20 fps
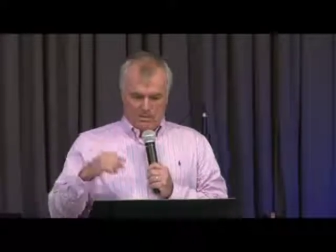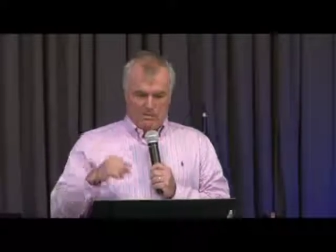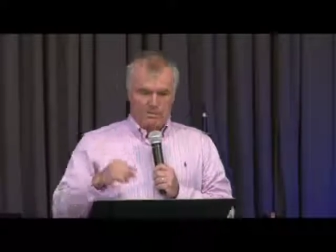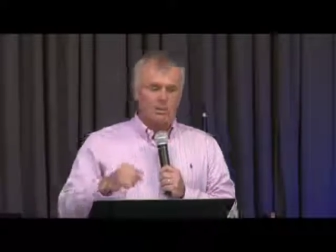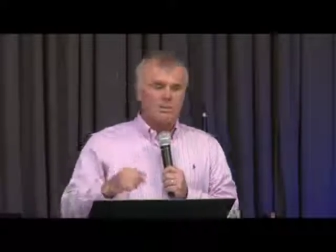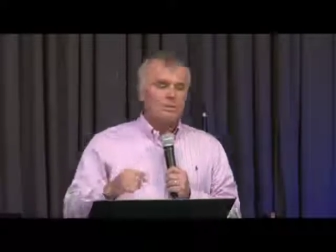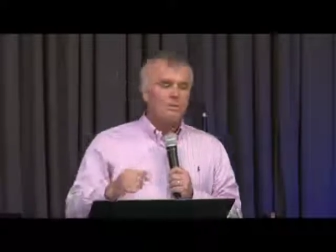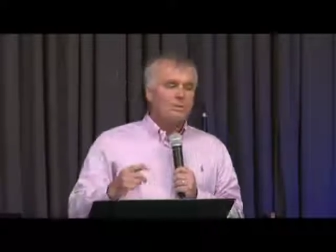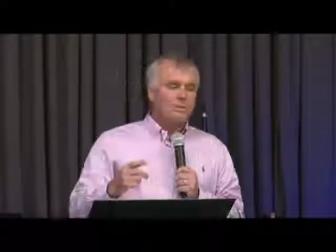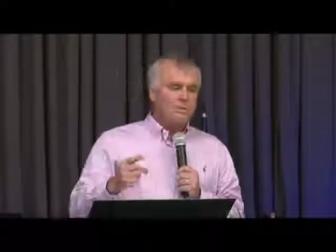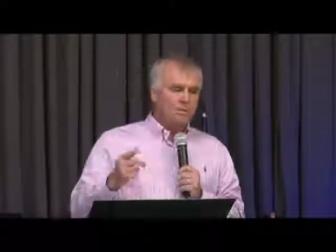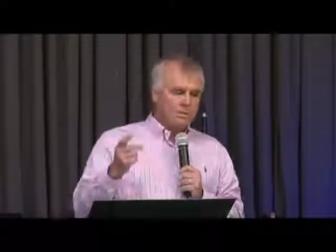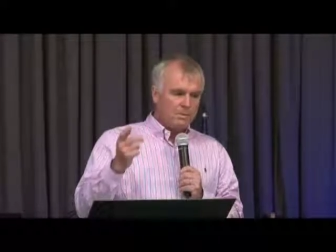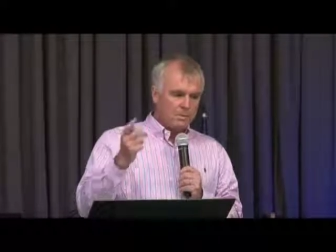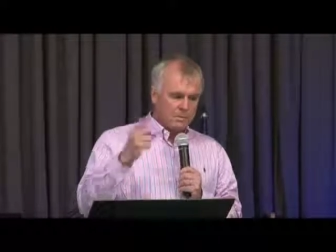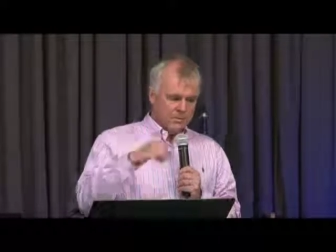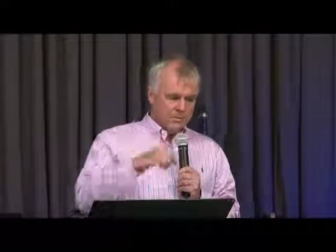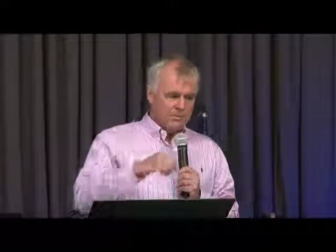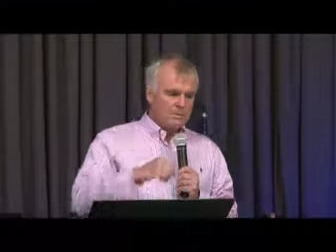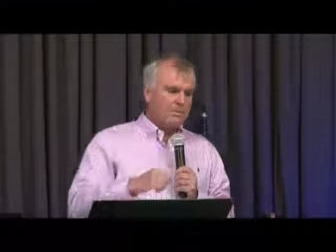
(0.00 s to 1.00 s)

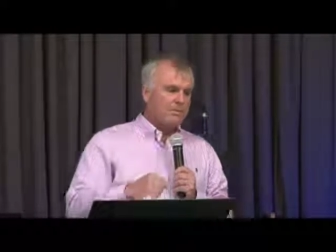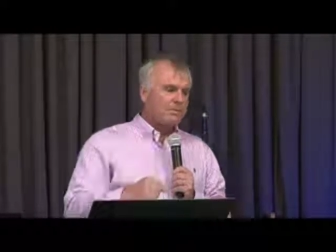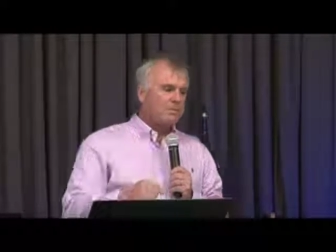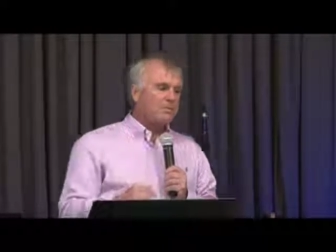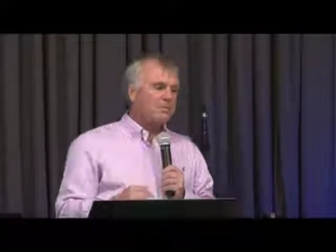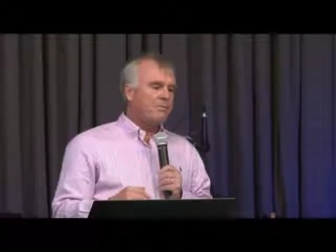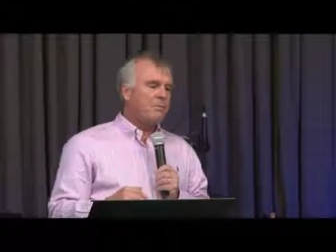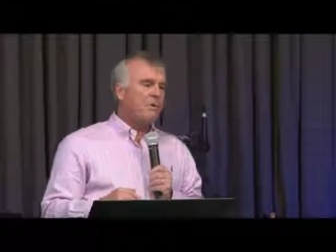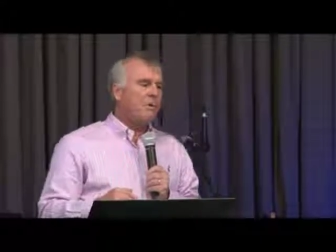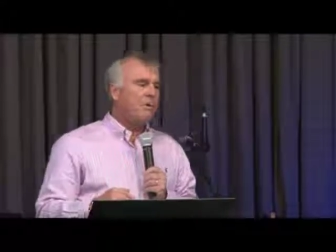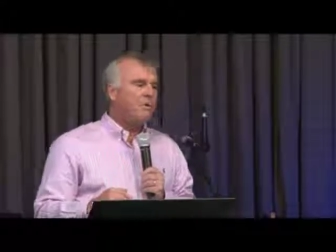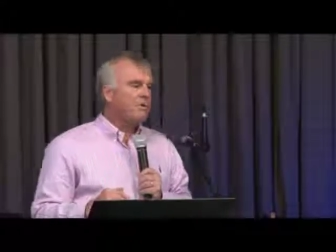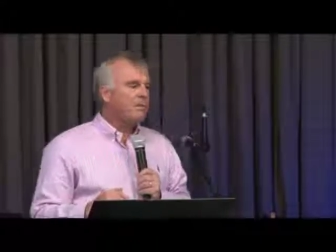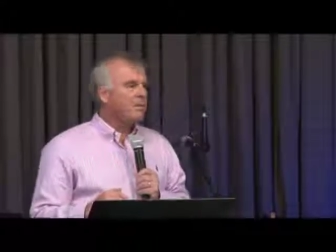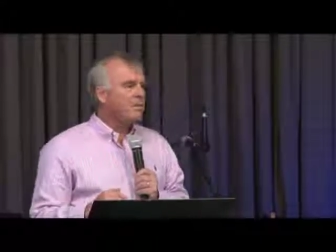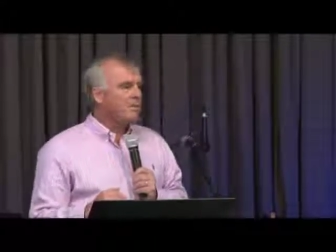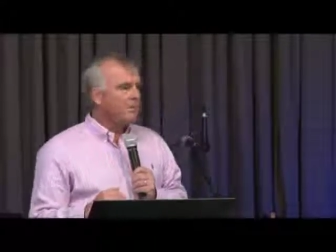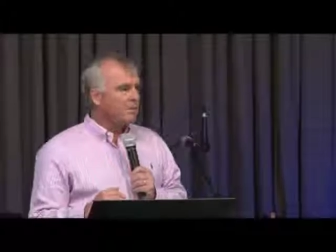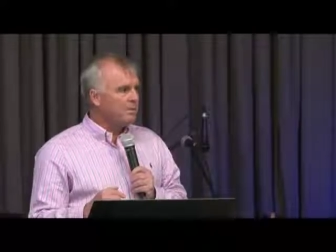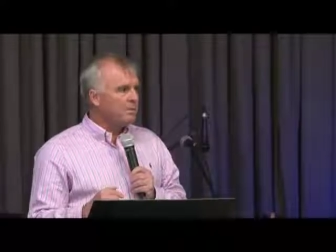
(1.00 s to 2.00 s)
You follow
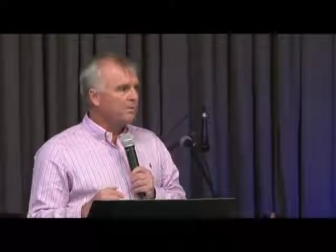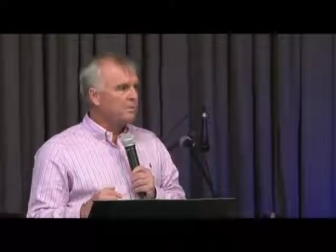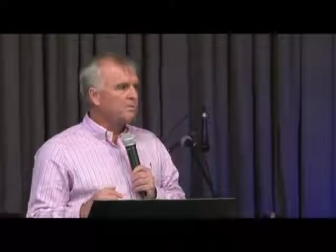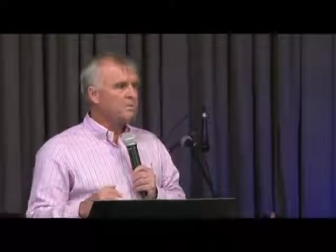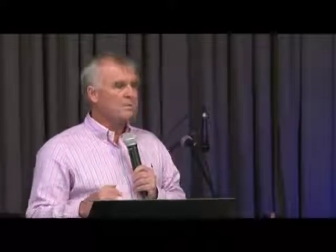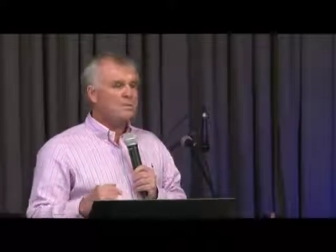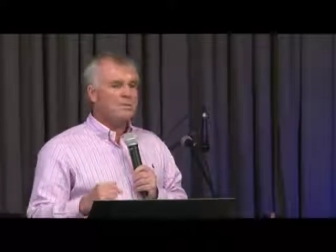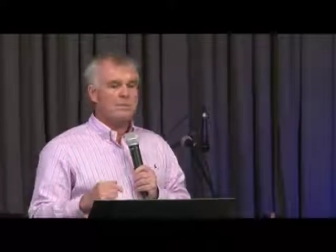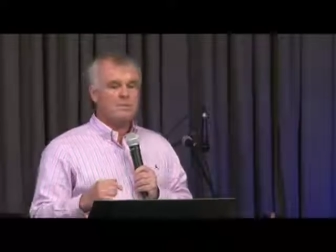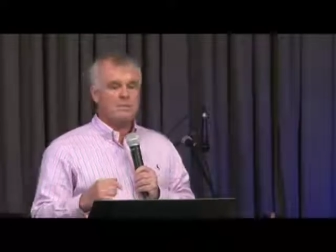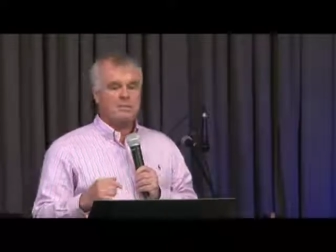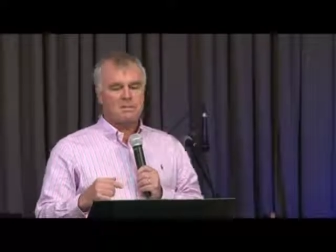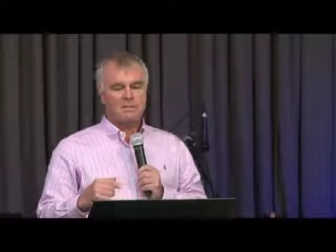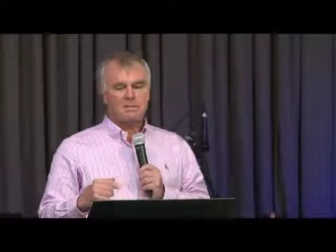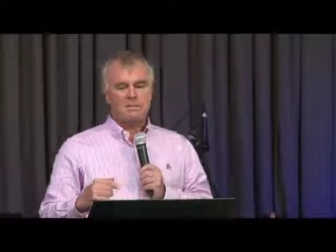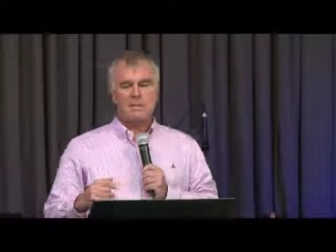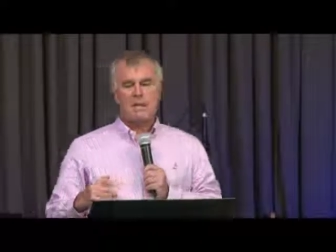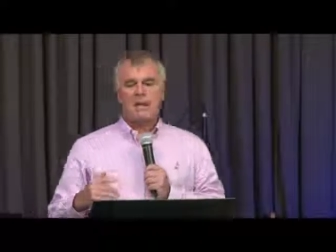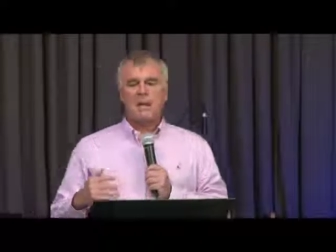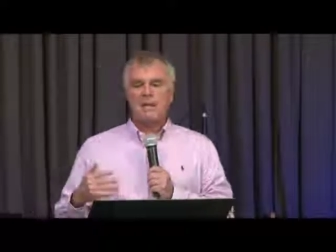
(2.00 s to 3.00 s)
the news
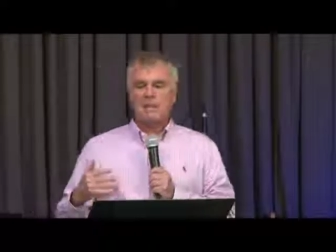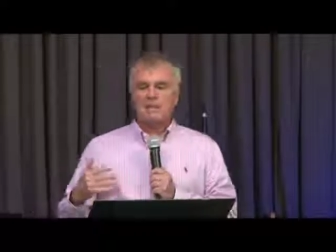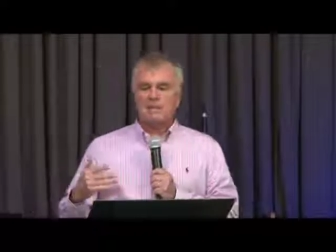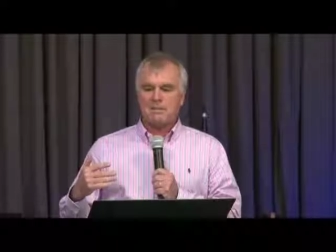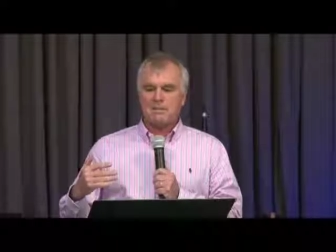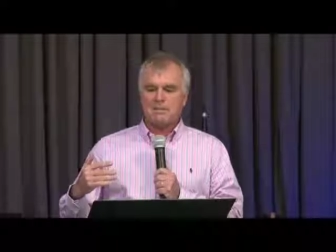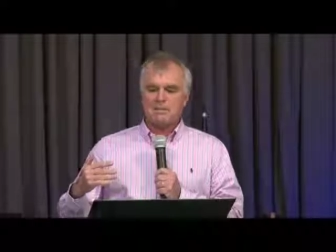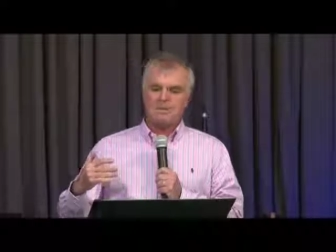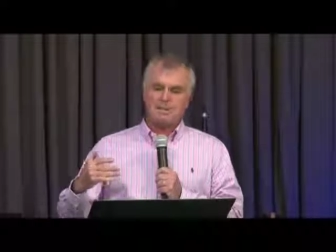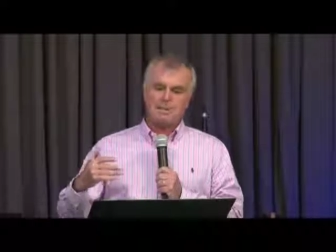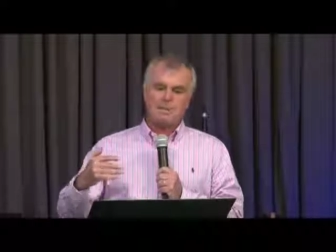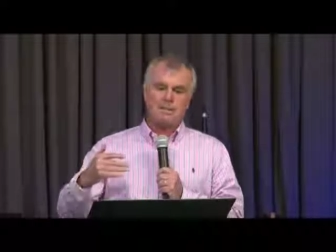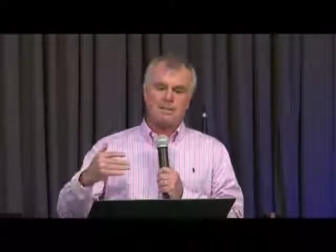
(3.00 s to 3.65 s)
as uh,